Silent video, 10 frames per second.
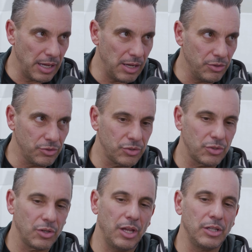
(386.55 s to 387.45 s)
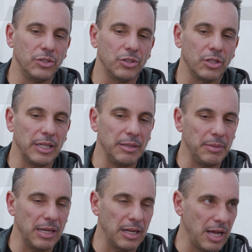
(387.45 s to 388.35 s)
house and you'll eat
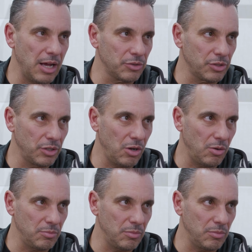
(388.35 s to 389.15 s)
me out of house and home.